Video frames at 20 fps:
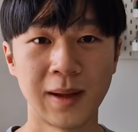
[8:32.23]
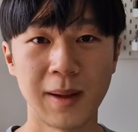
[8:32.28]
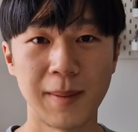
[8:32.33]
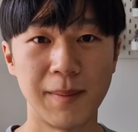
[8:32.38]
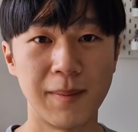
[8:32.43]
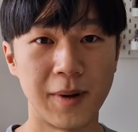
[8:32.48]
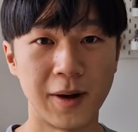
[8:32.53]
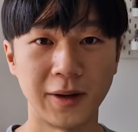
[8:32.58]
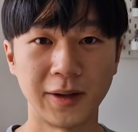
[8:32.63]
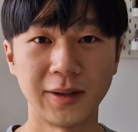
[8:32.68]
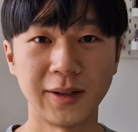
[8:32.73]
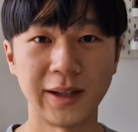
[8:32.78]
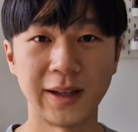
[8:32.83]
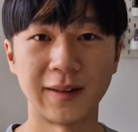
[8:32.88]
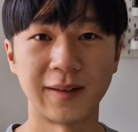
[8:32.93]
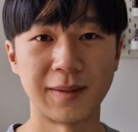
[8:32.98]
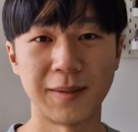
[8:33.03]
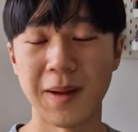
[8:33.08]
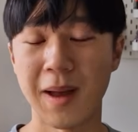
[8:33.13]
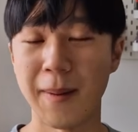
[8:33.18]
model
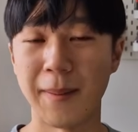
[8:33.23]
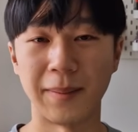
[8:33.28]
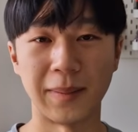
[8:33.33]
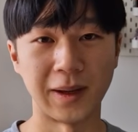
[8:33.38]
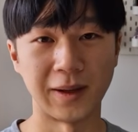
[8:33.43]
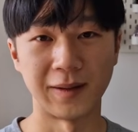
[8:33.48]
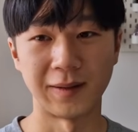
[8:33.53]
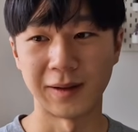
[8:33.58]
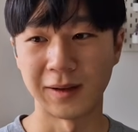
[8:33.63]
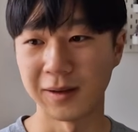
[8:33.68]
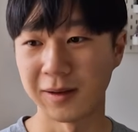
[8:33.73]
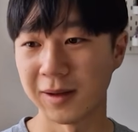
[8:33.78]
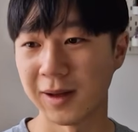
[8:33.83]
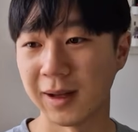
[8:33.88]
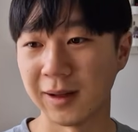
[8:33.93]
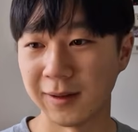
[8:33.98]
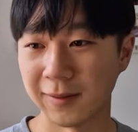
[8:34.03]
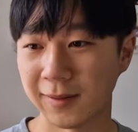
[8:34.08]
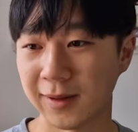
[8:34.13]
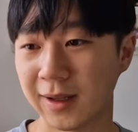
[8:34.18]
is amazing. I
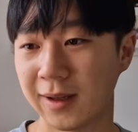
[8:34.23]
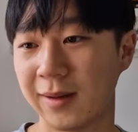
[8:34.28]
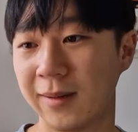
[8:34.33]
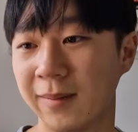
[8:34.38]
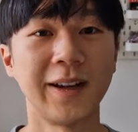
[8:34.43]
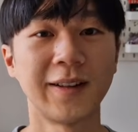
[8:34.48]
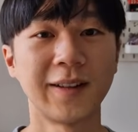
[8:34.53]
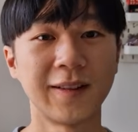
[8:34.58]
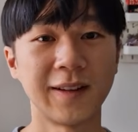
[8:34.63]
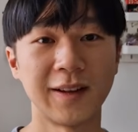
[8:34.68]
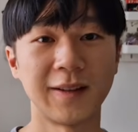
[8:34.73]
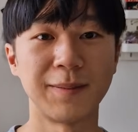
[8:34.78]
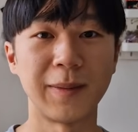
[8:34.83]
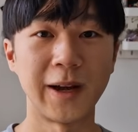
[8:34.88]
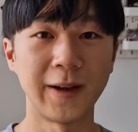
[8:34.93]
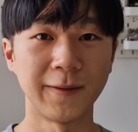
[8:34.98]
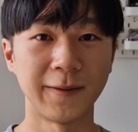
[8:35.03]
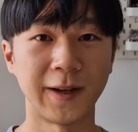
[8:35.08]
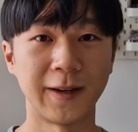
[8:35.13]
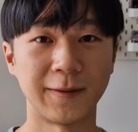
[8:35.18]
love that. Next is
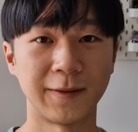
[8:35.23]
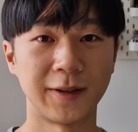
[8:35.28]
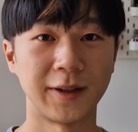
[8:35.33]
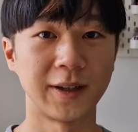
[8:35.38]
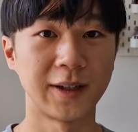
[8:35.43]
my favorite,